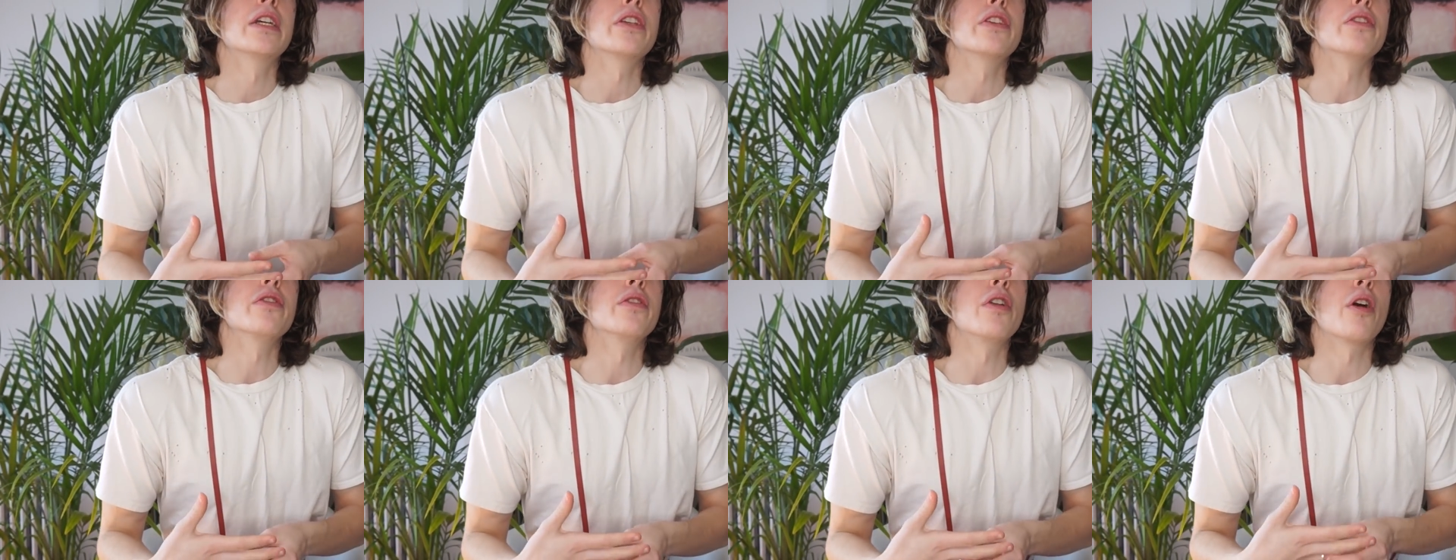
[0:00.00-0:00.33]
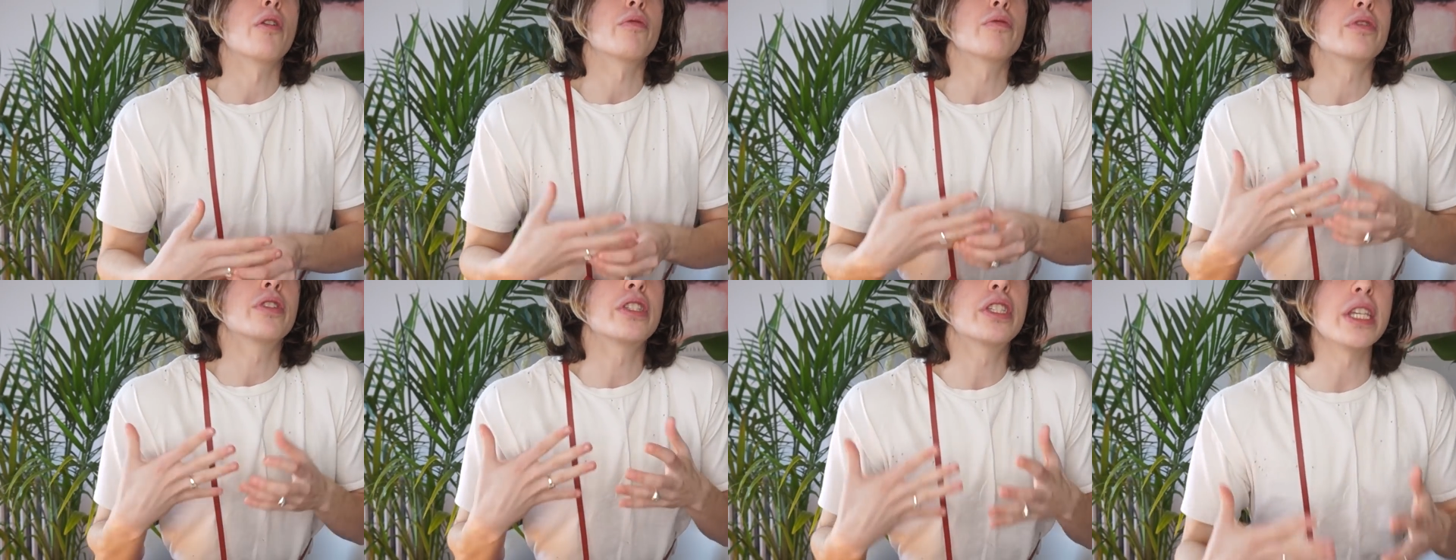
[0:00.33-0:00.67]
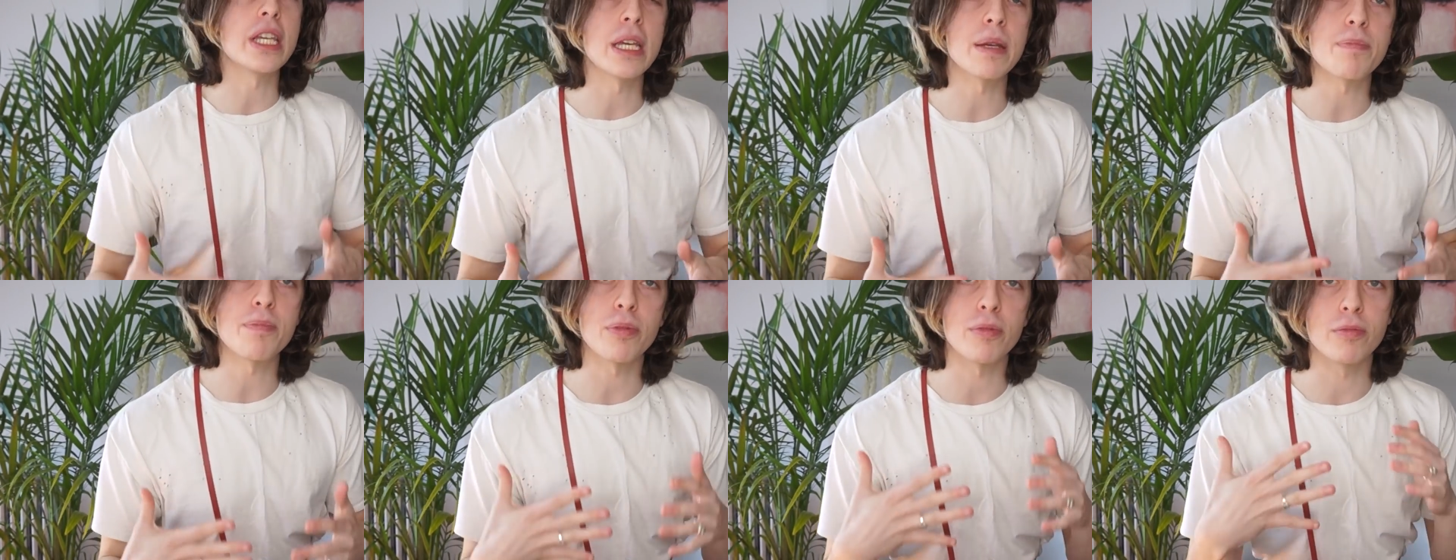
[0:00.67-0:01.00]
you know,
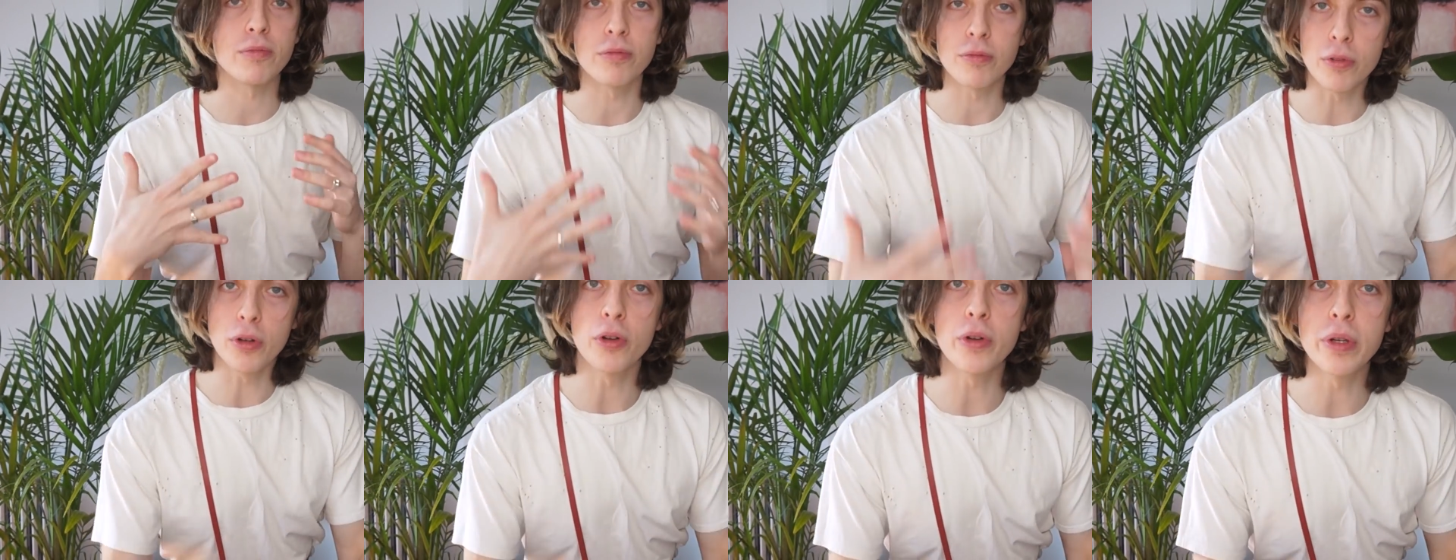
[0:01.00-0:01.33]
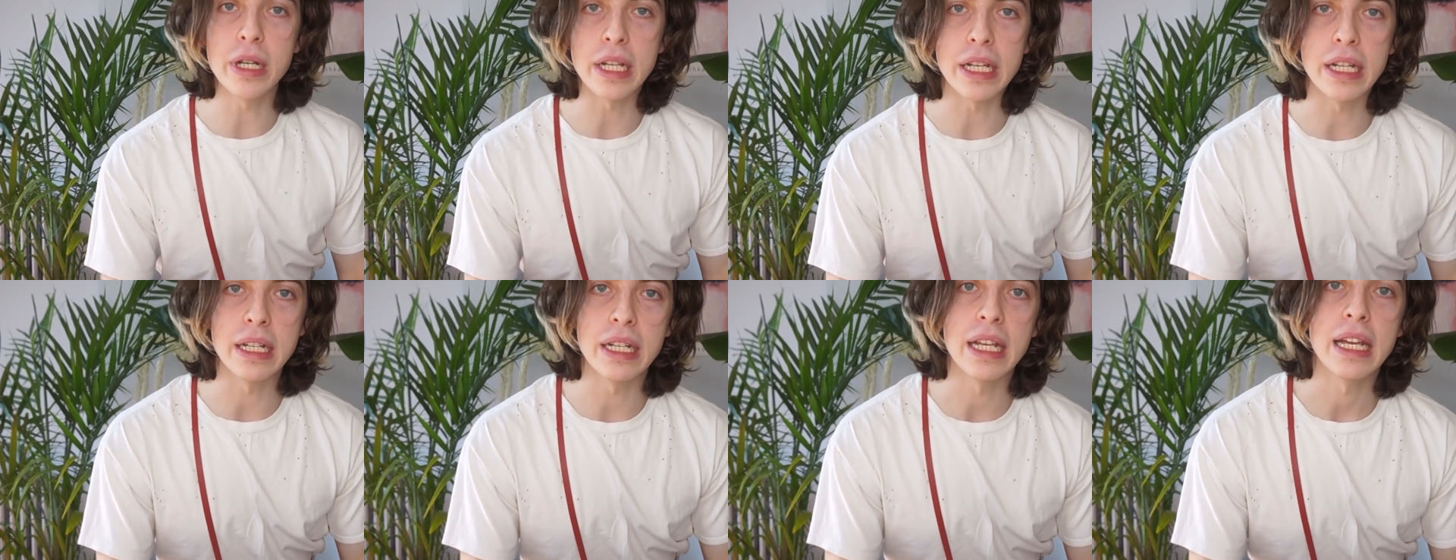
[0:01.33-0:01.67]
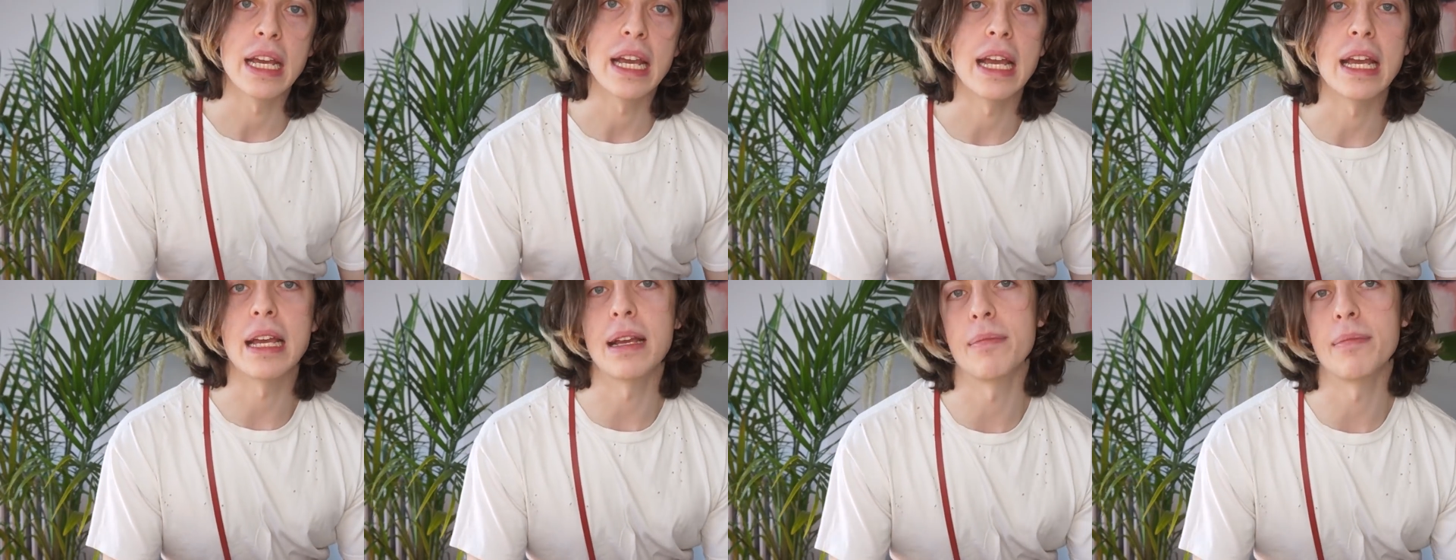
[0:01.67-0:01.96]
deep-rooted